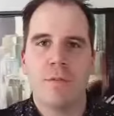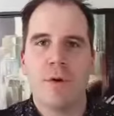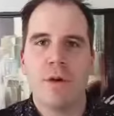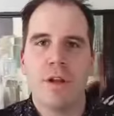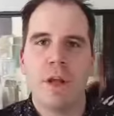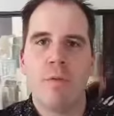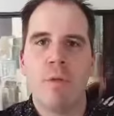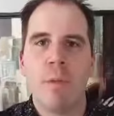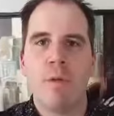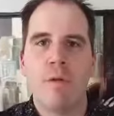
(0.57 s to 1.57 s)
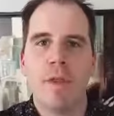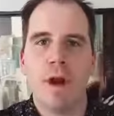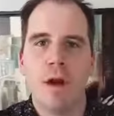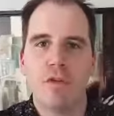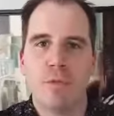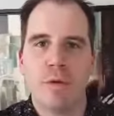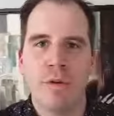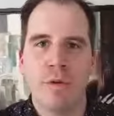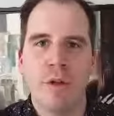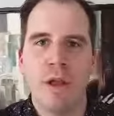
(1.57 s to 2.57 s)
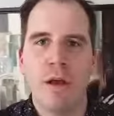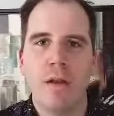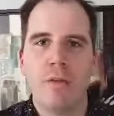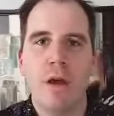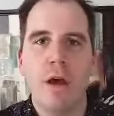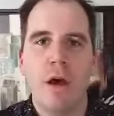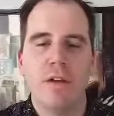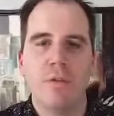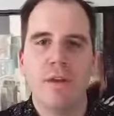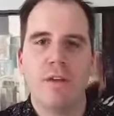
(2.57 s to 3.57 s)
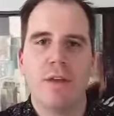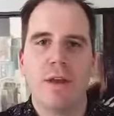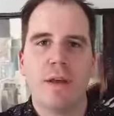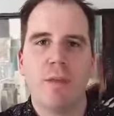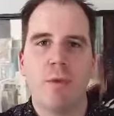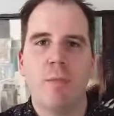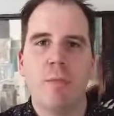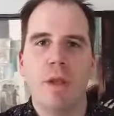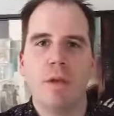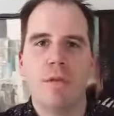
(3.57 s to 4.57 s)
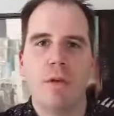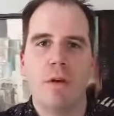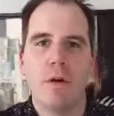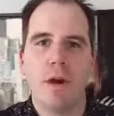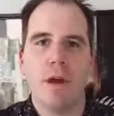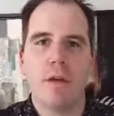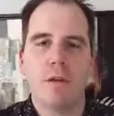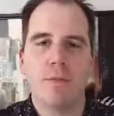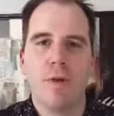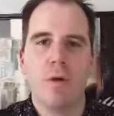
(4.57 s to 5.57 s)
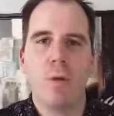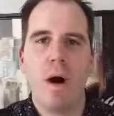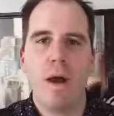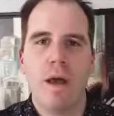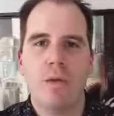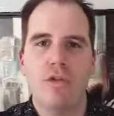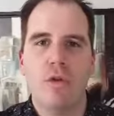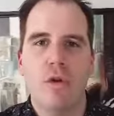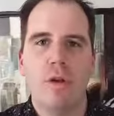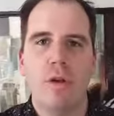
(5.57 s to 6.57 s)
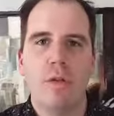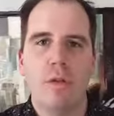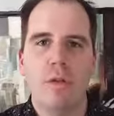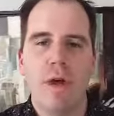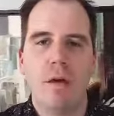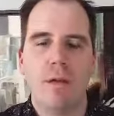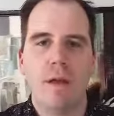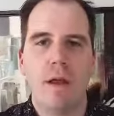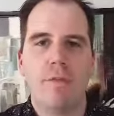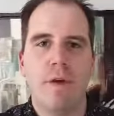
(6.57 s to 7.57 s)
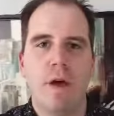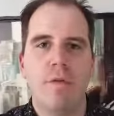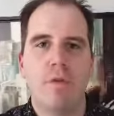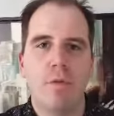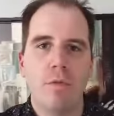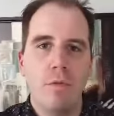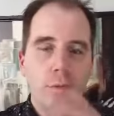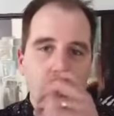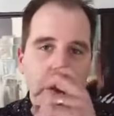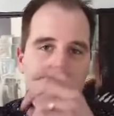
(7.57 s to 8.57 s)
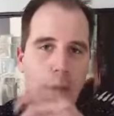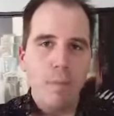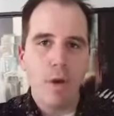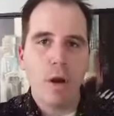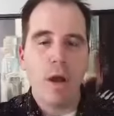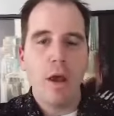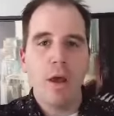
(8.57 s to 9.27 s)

and I'm a member of the Entrepreneur Alliance. I just wanted to take a couple minutes here and explain why I joined and the value that I find from, from being a member.